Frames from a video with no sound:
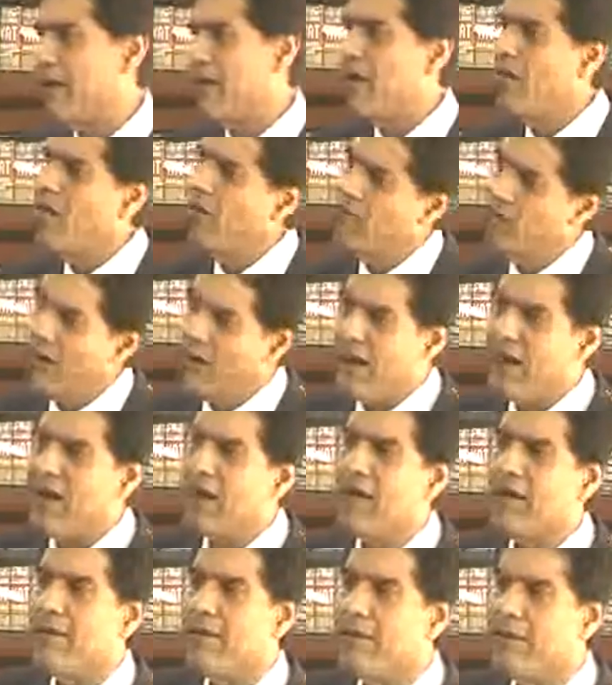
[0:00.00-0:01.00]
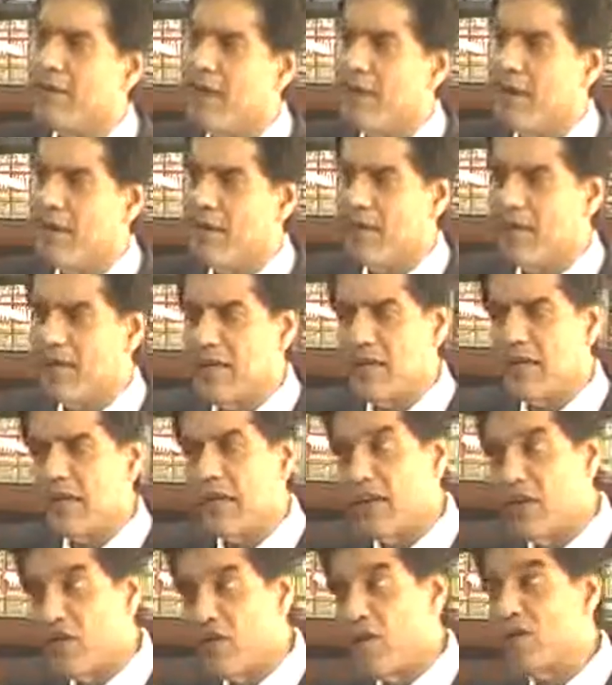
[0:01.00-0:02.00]
where such
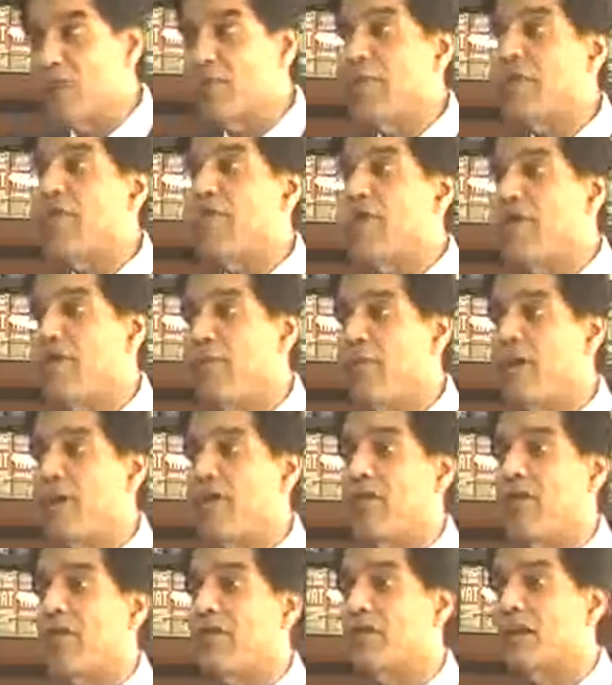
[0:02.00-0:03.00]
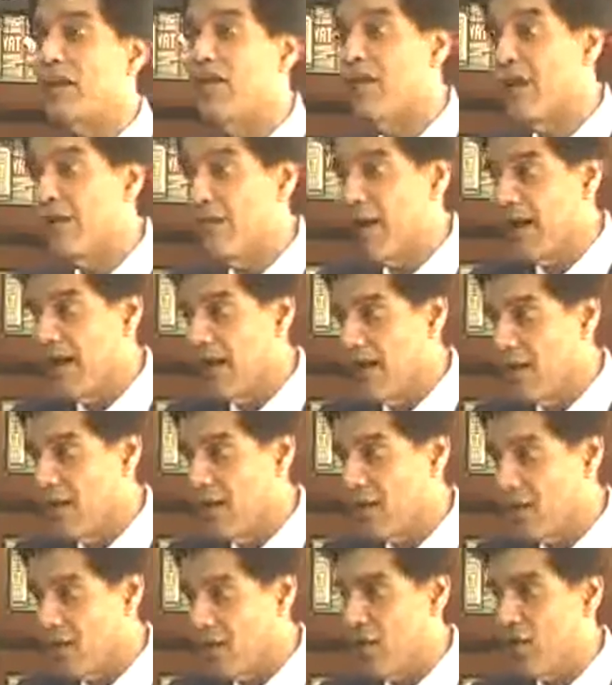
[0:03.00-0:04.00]
retrospective effect was given by the
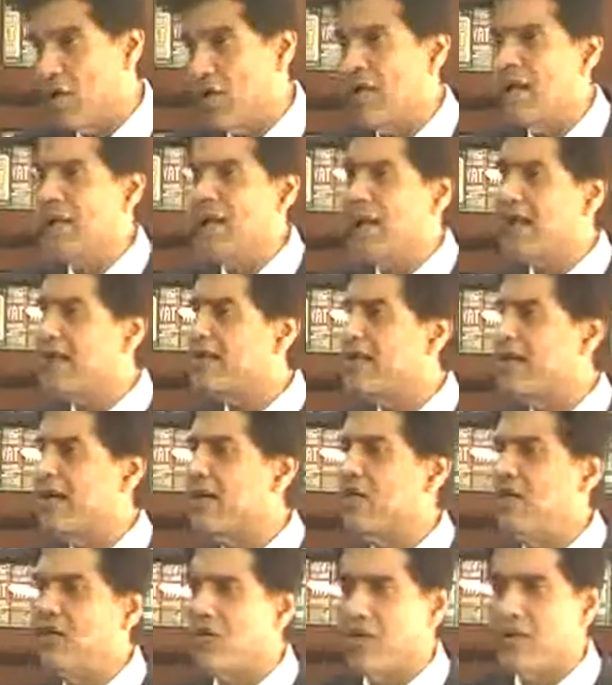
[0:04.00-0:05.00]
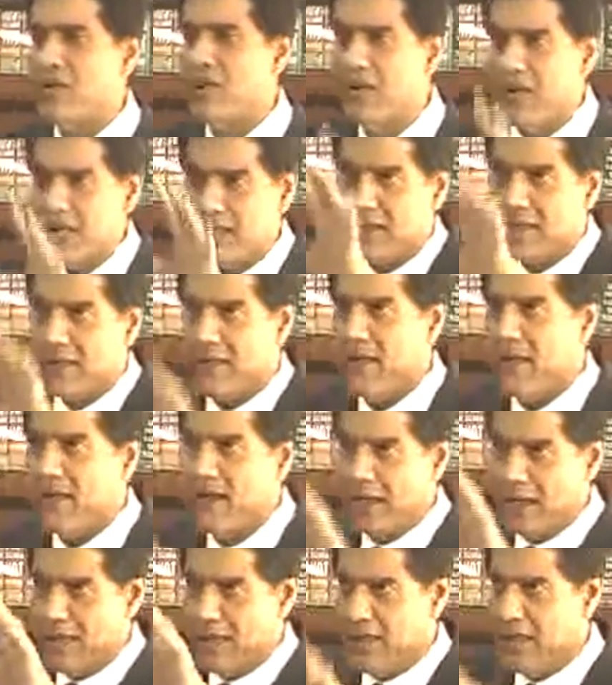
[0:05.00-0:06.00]
court. Then they said no, these
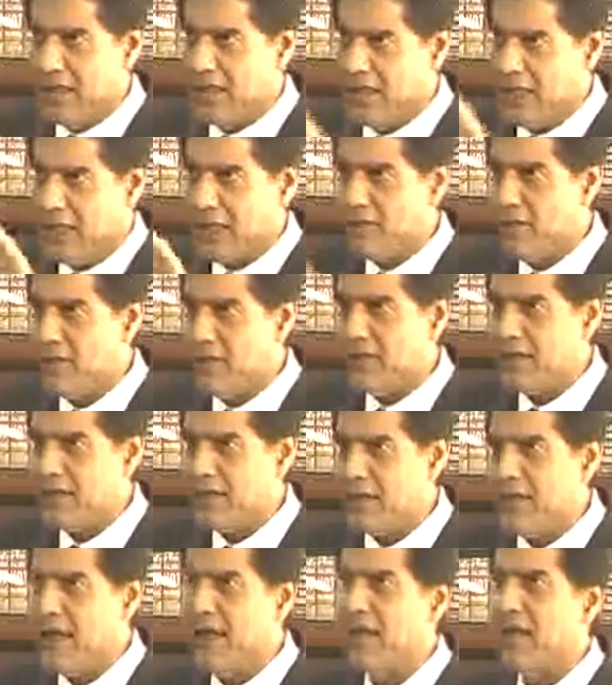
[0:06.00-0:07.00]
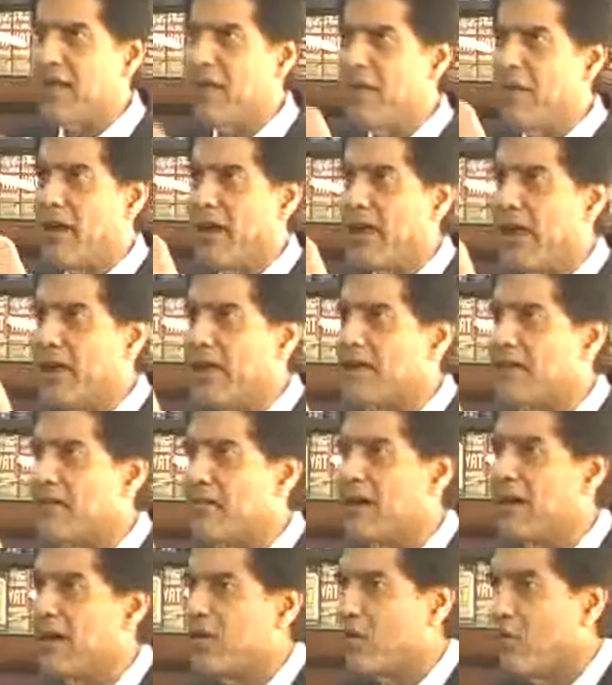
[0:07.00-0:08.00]
judgments, there the mechanism
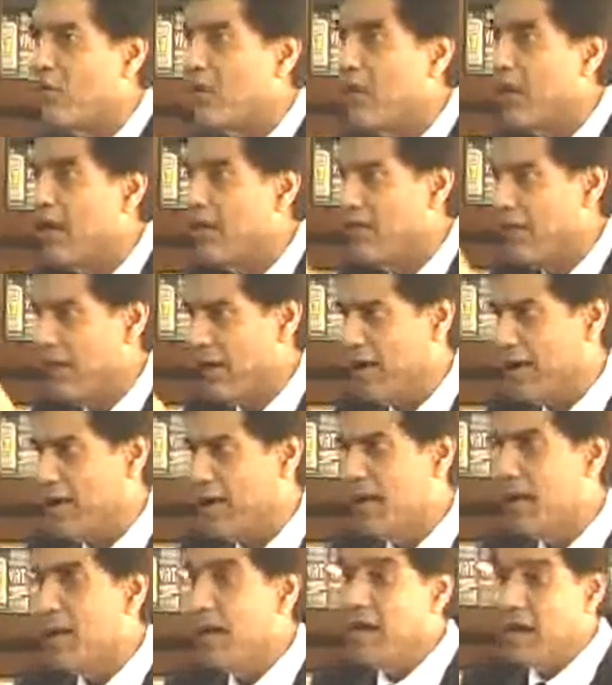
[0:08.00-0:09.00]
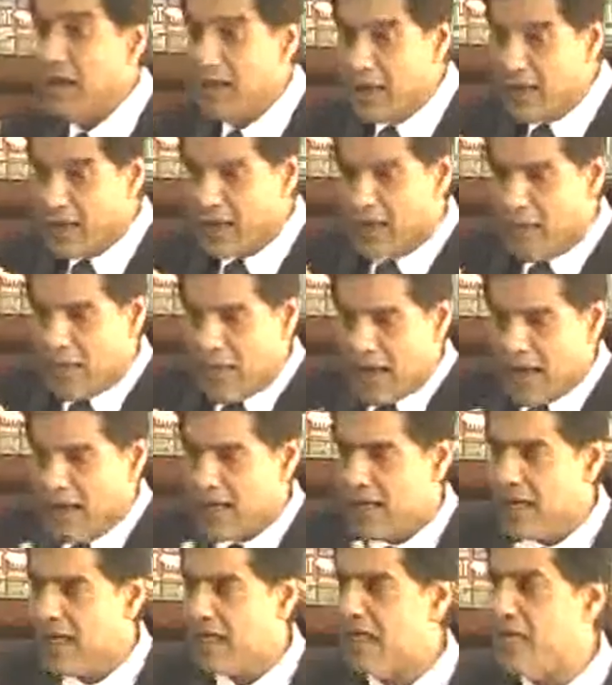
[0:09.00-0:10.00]
had totally failed. Here the
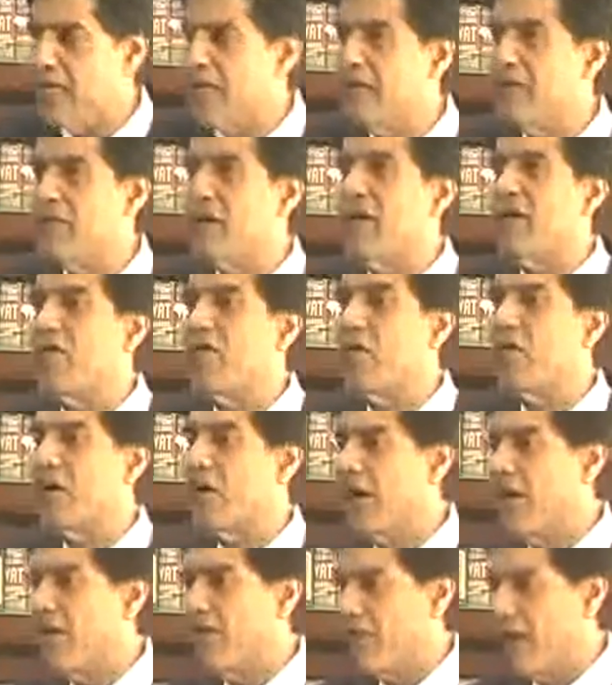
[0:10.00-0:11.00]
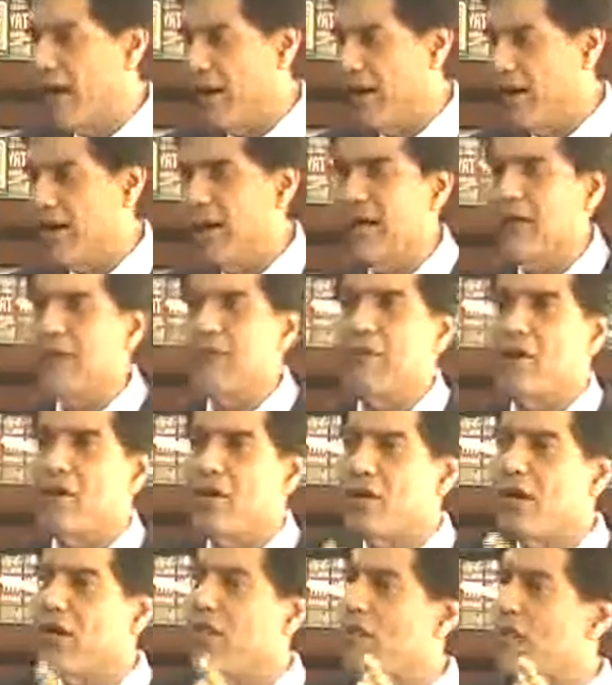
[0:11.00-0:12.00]
mechanism is not totally failing, that is because
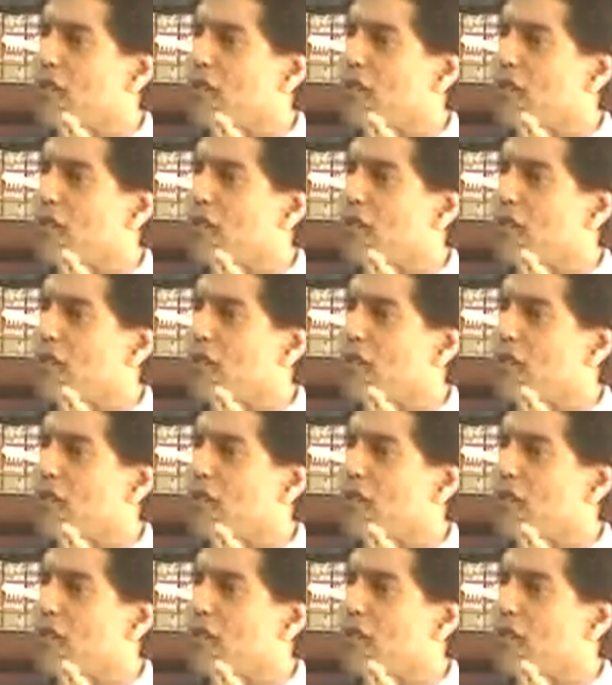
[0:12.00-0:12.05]
of Rule